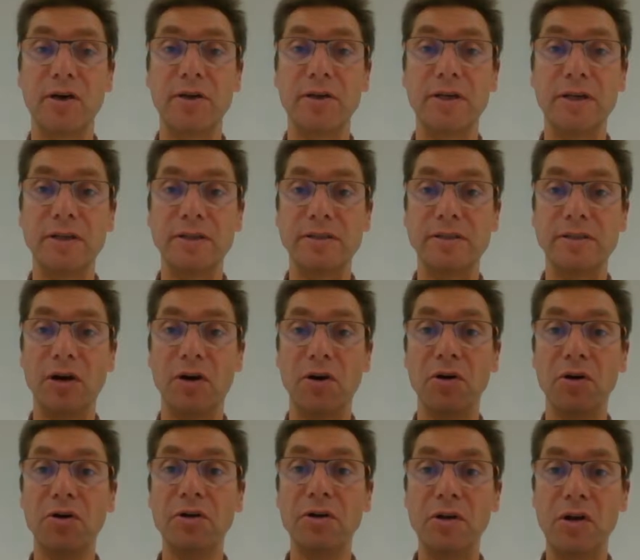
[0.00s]
on the
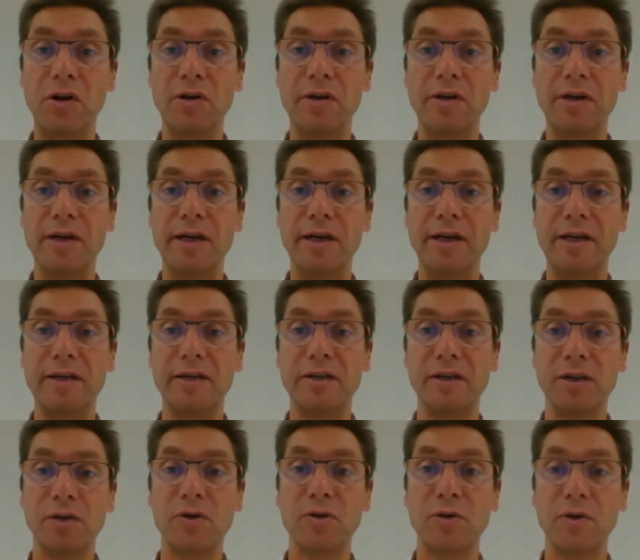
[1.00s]
whole
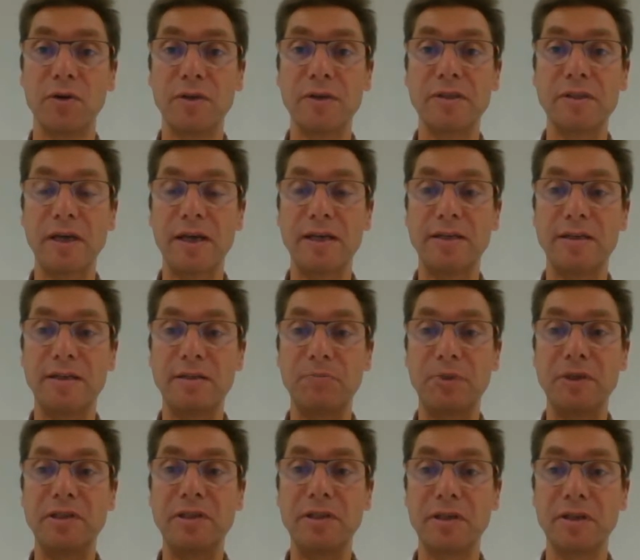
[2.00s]
online course and in
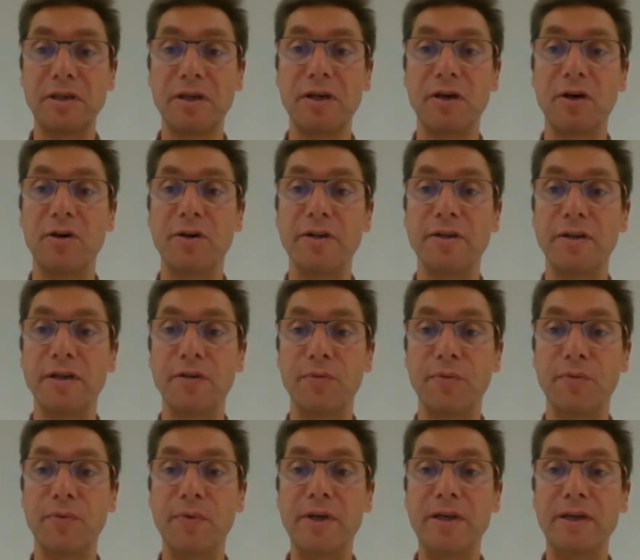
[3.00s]
particular on
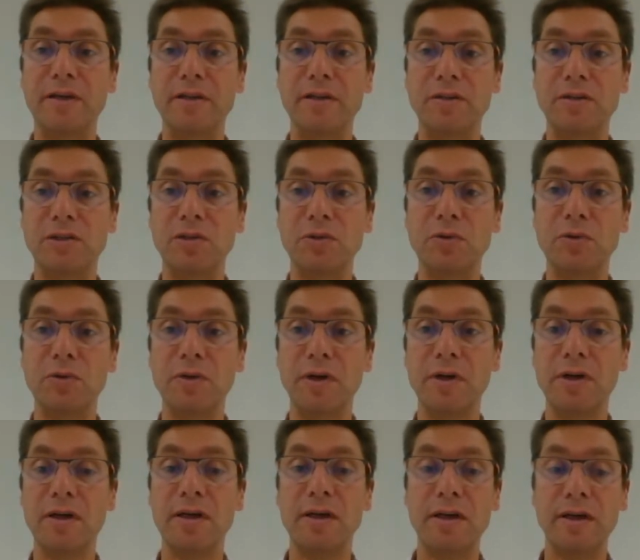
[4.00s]
week 2,
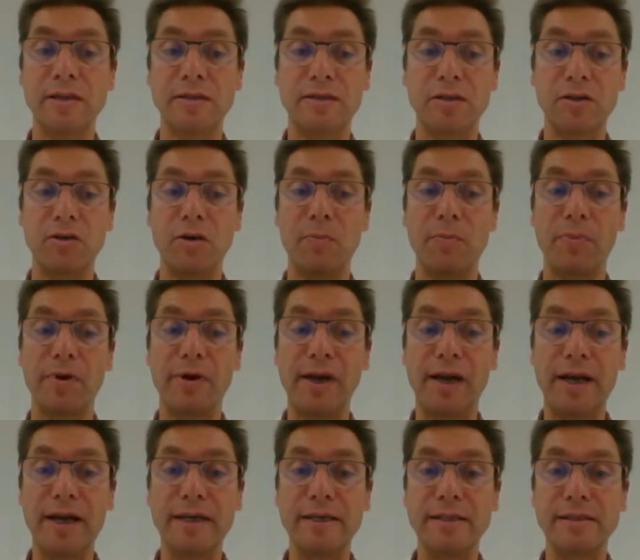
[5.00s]
the
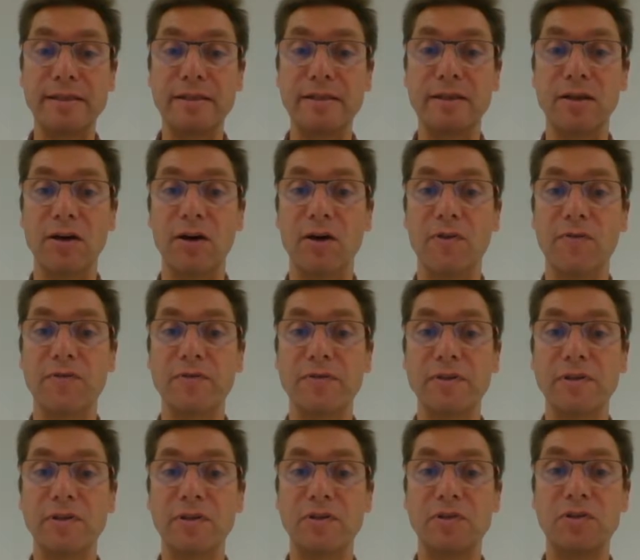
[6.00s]
comparison of
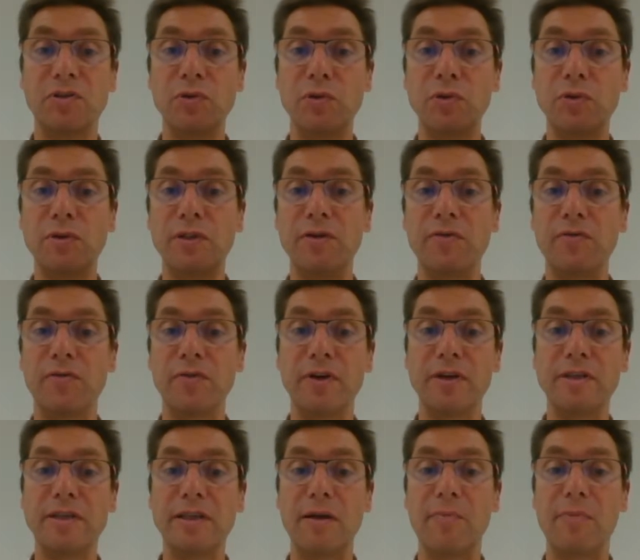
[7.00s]
the 2
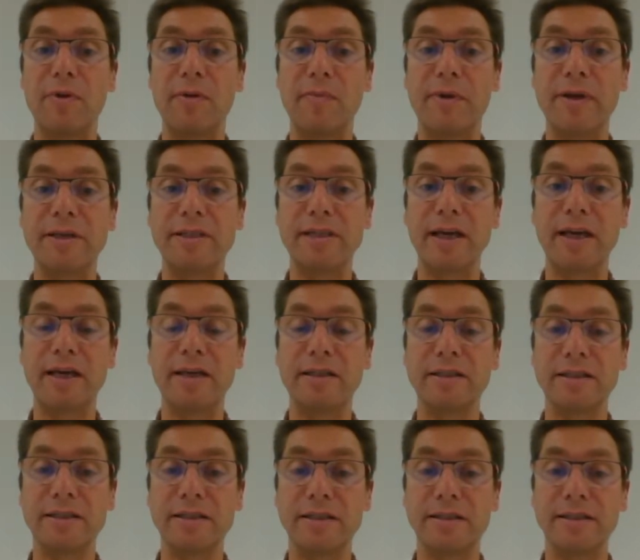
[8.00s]
different
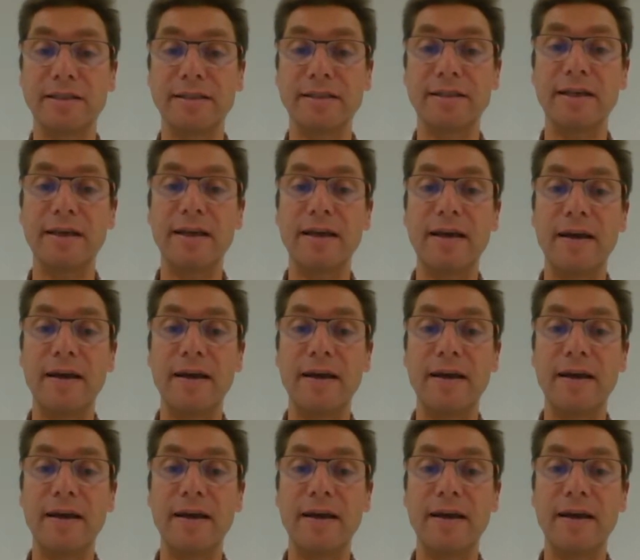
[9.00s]
implementations